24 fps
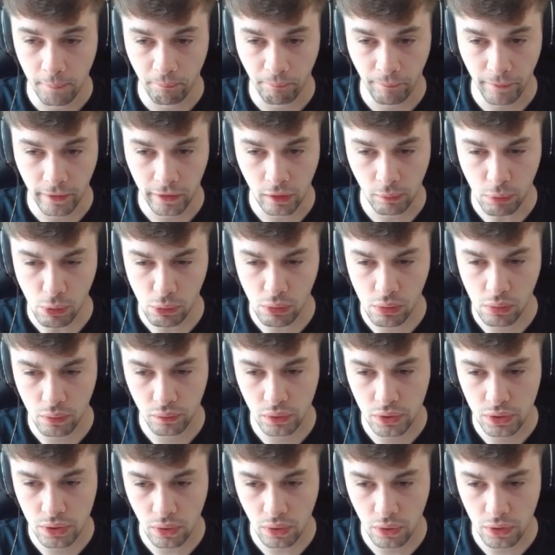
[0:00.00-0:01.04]
and the problem of
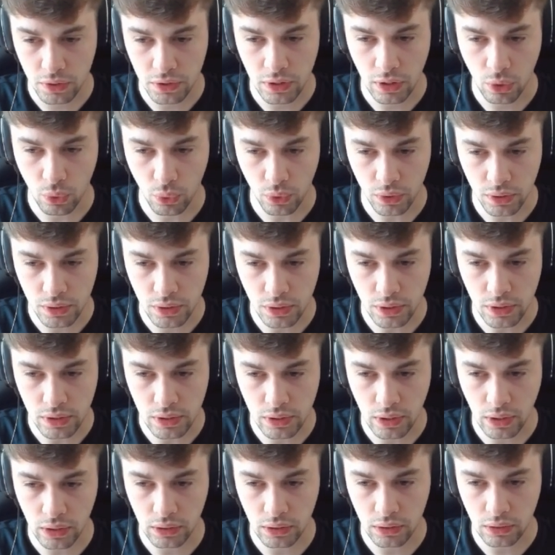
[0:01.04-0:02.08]
this whole sequence is
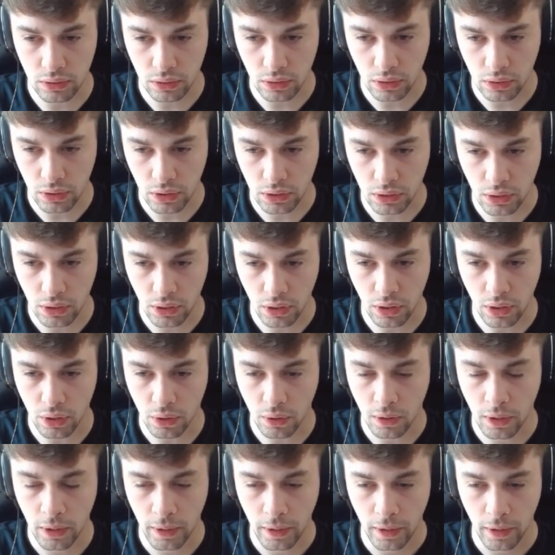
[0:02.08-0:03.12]
that in
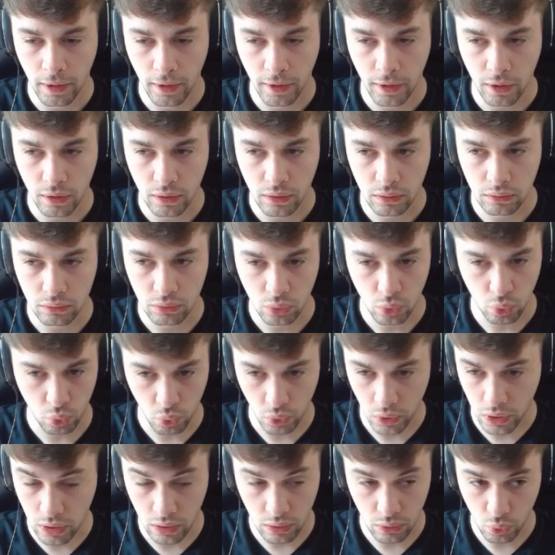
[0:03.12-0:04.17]
here,
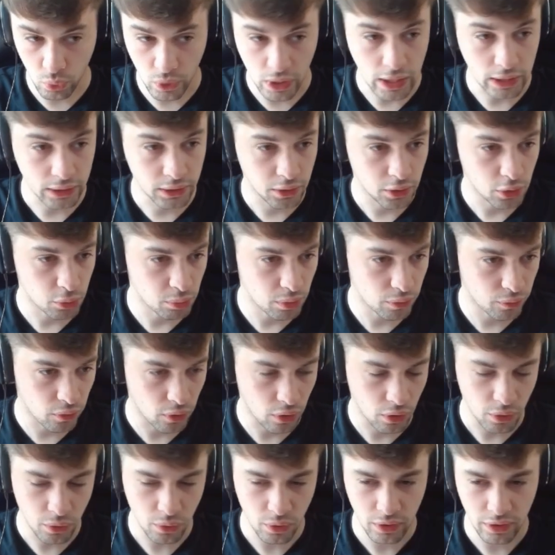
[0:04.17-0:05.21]
we got here
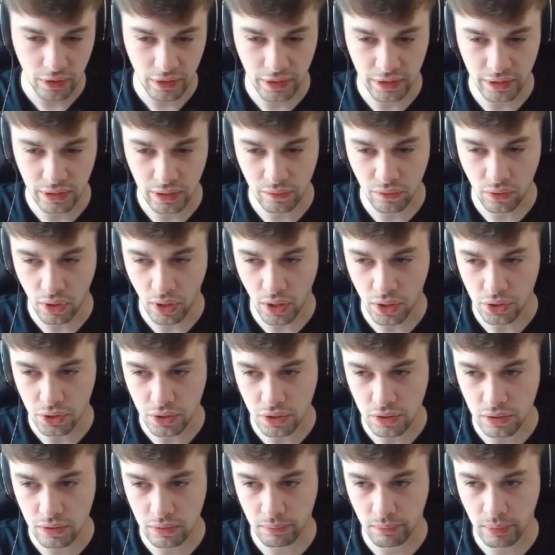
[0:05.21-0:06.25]
before in the
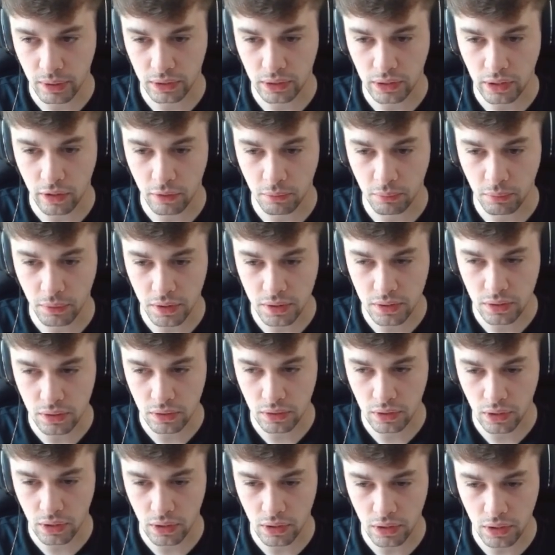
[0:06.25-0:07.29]
variations, but I missed
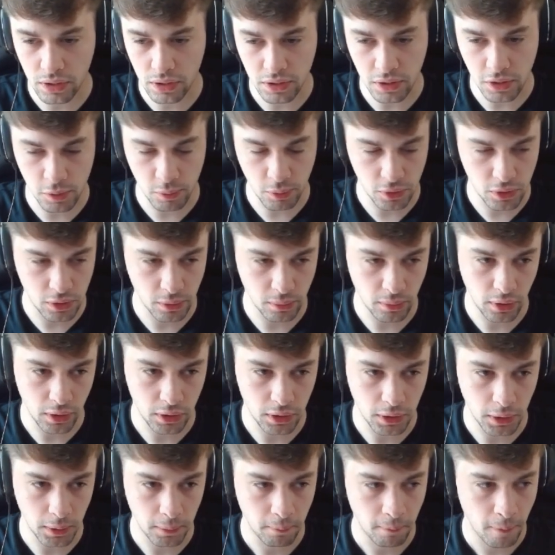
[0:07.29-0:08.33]
the e6
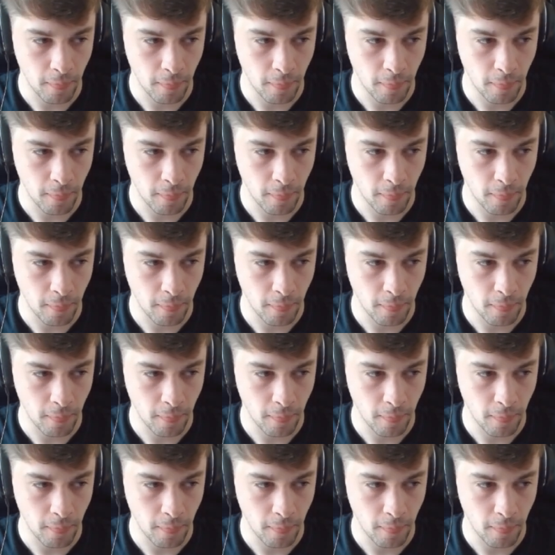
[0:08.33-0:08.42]
possibility.